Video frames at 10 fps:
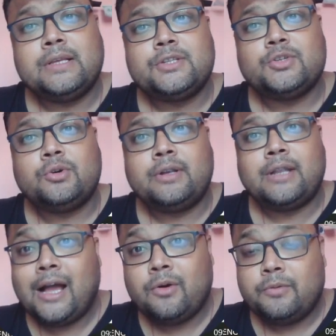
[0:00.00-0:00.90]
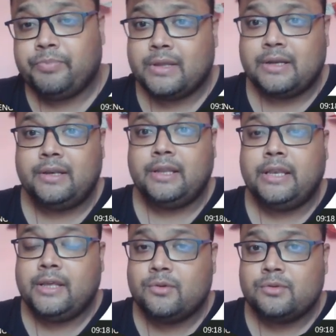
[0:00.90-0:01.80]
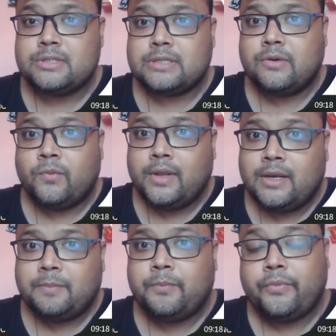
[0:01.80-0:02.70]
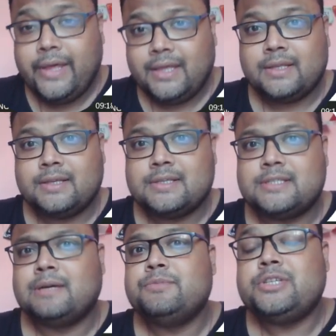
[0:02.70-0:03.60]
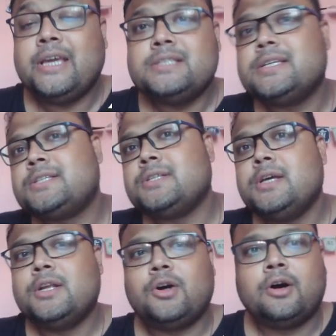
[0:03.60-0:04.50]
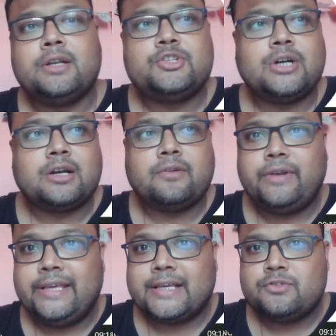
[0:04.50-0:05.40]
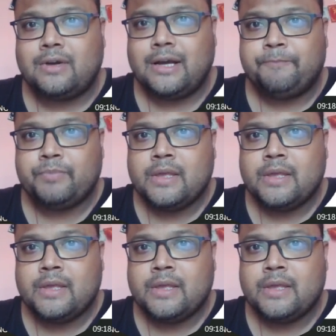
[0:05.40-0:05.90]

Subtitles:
So now the news will bring some changes on the chart of DXY